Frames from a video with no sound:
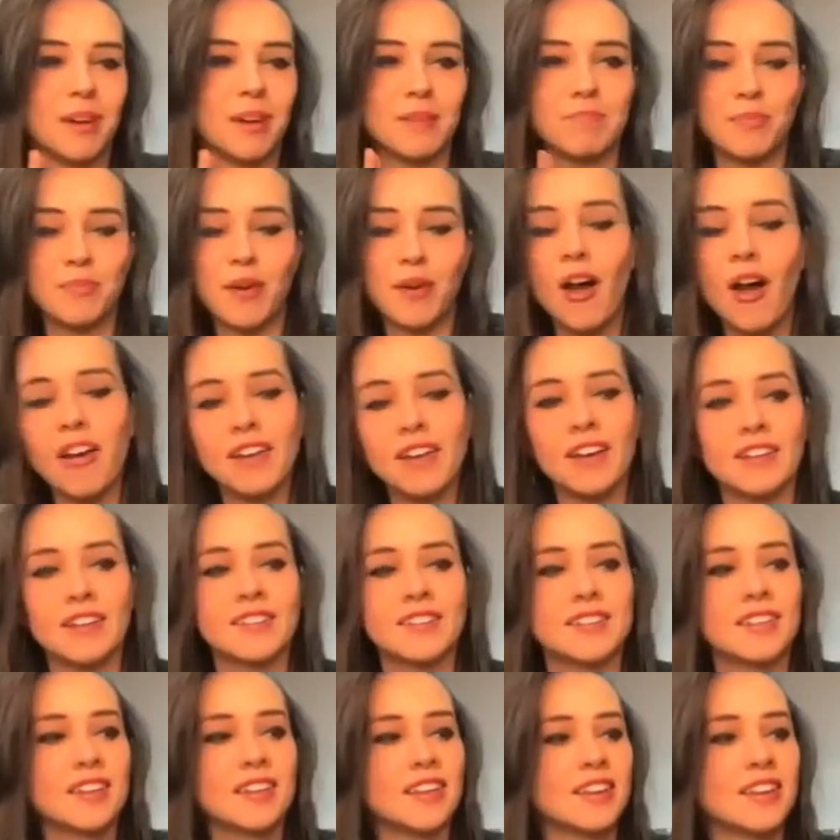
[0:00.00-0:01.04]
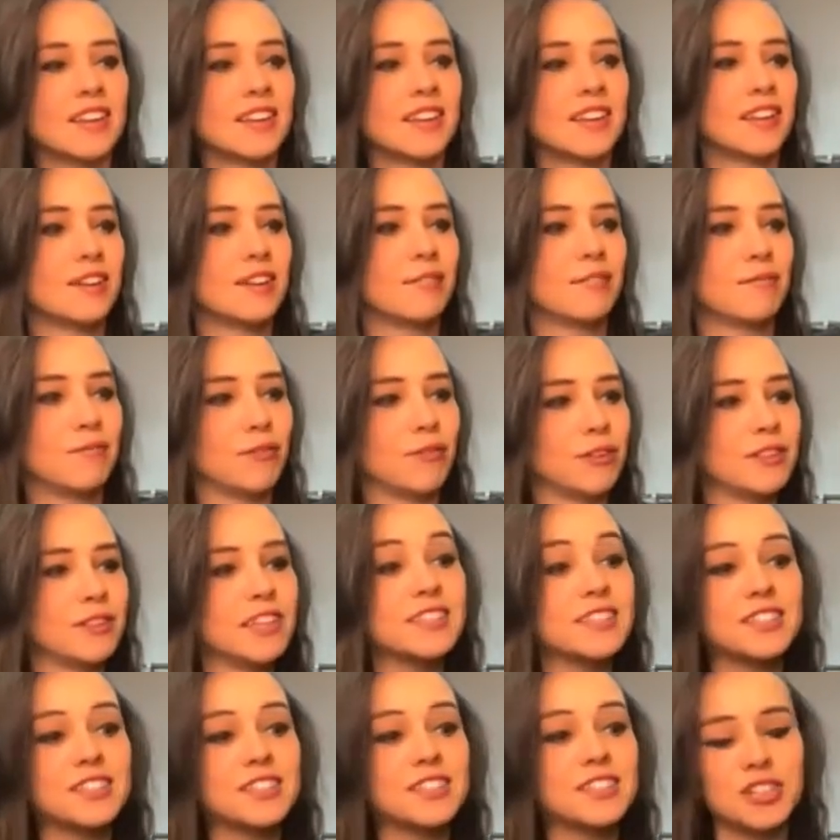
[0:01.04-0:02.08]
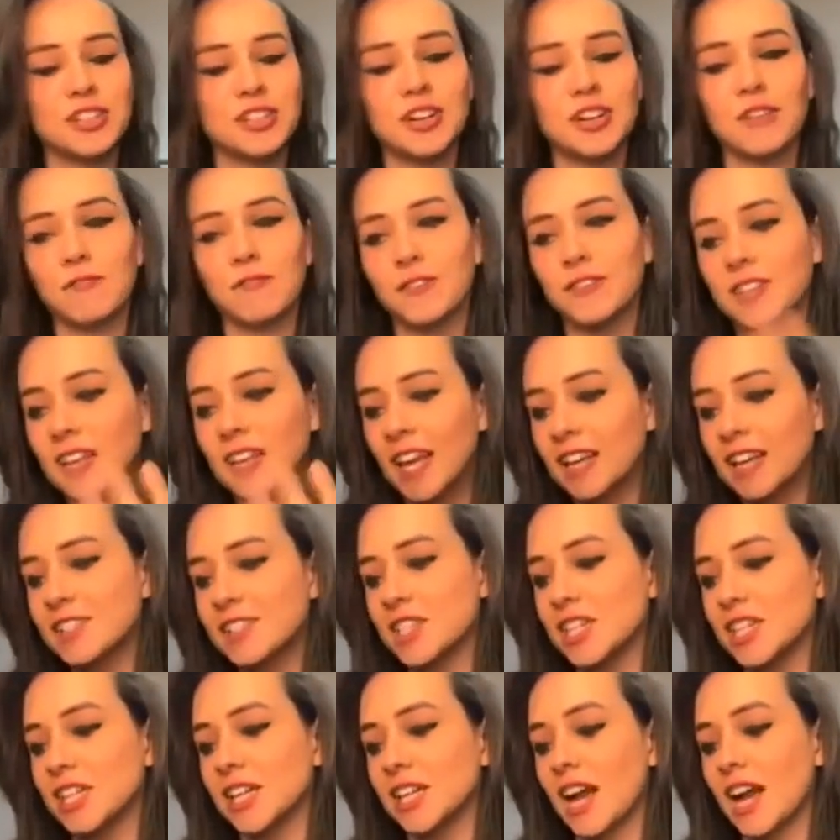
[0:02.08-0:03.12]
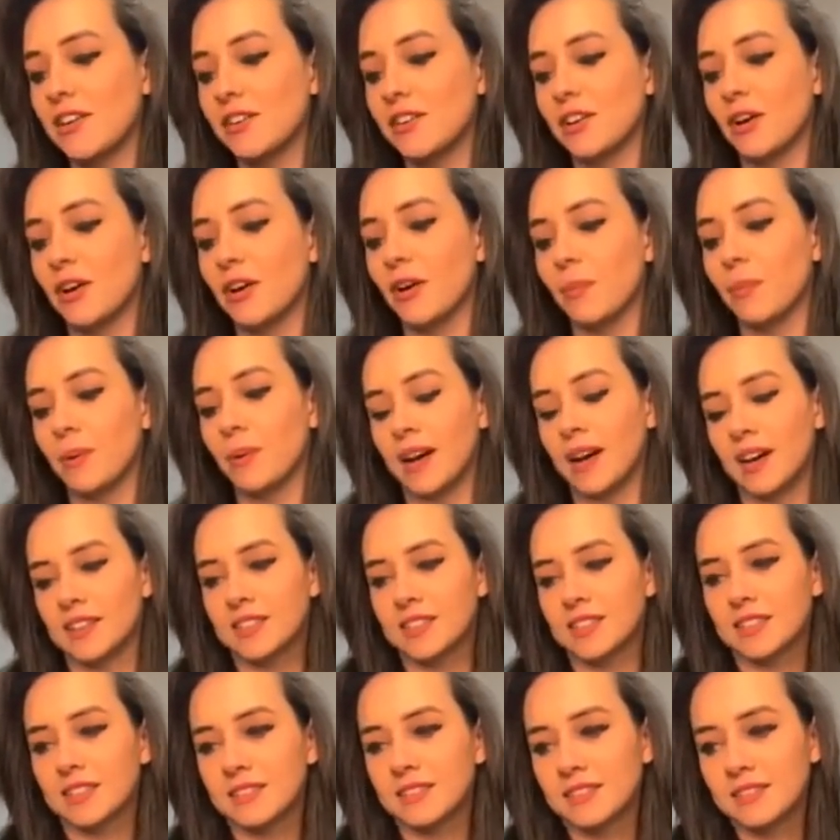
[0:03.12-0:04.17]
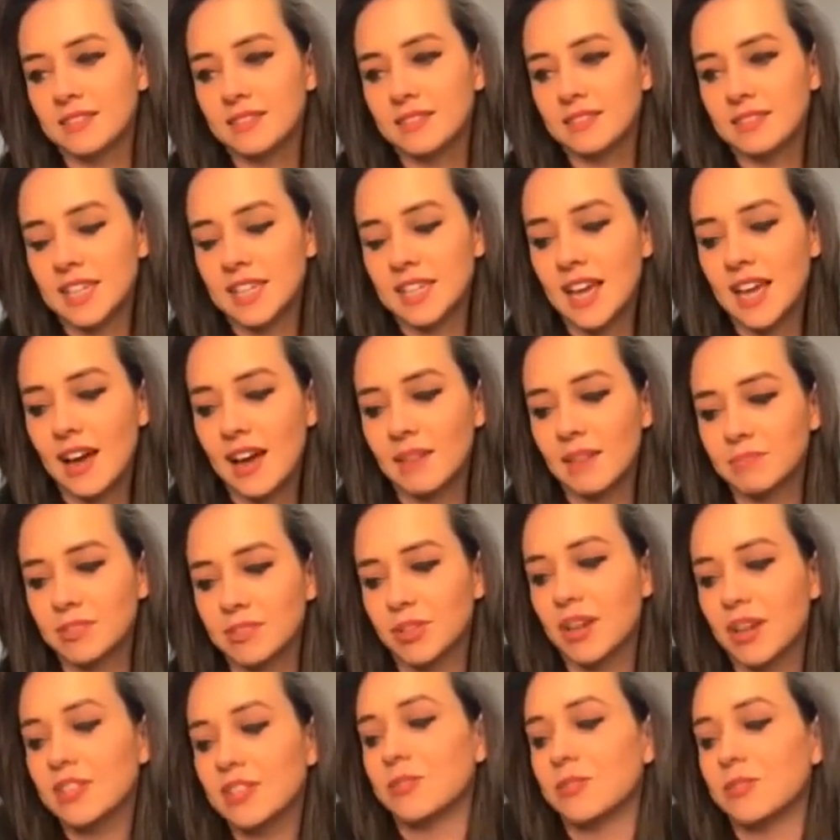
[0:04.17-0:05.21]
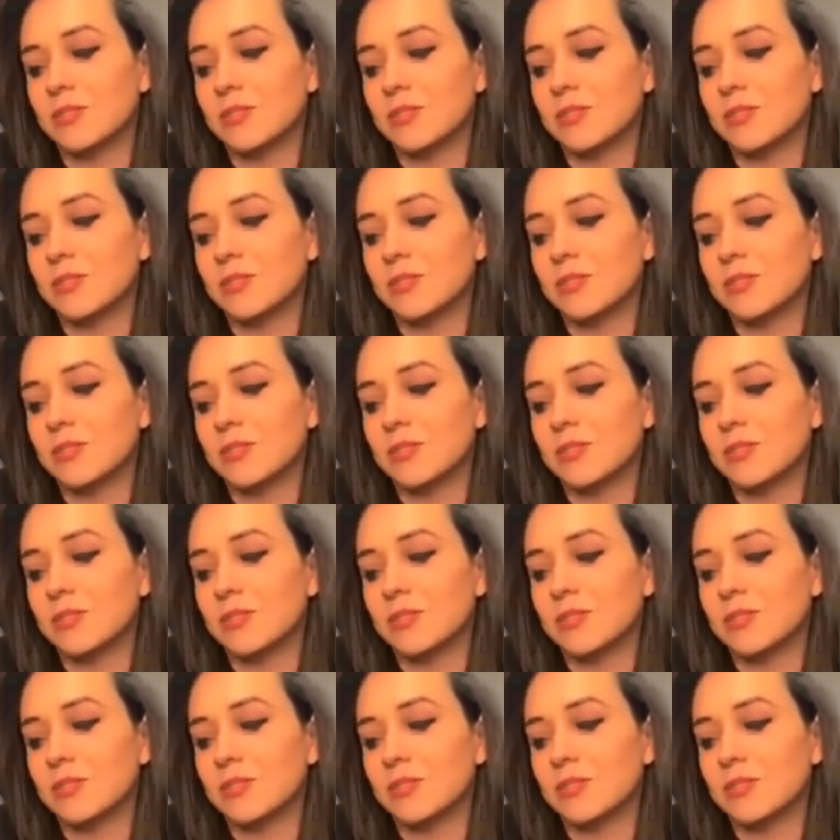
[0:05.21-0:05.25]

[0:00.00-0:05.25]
projects for this year or for the next year. I don't know, but yeah, I'm trying to